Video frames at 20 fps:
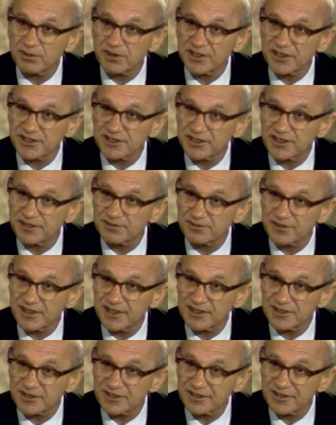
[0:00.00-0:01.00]
digit
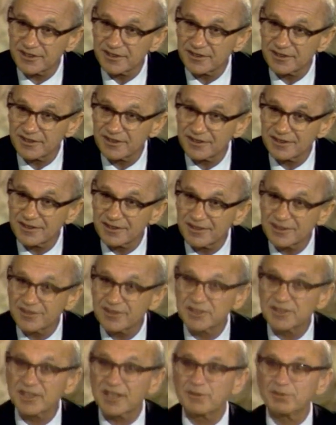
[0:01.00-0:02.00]
inflation,
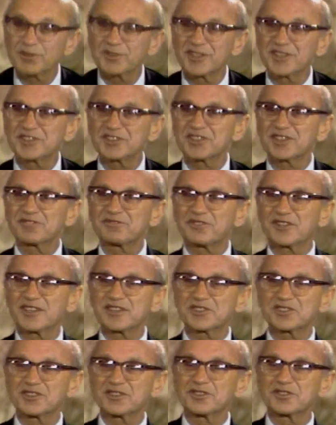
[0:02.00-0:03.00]
the double digit
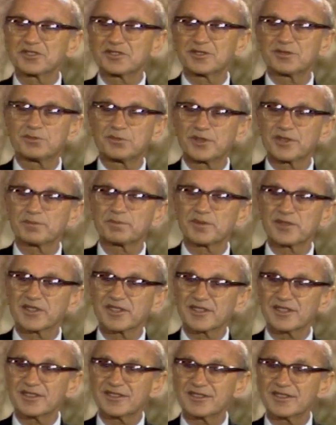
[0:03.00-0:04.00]
inflation will do him more
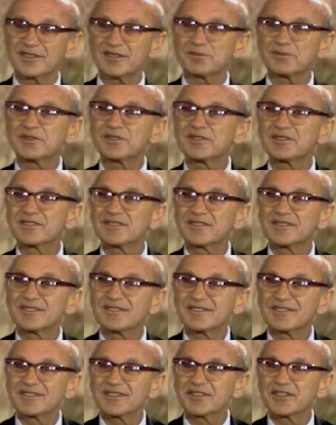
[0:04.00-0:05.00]
political harm
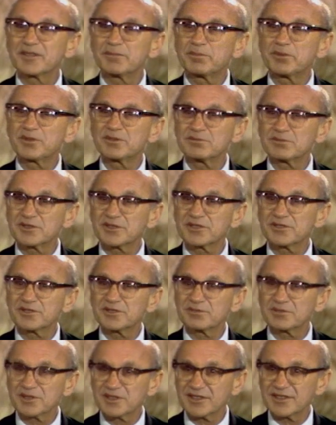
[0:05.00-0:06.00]
than the boom will do
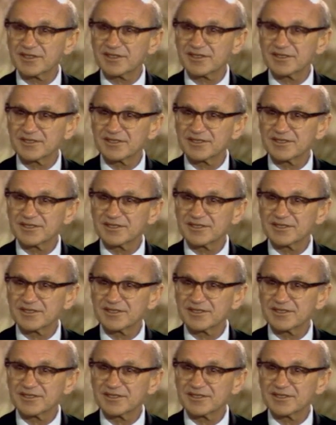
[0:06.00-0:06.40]
him good.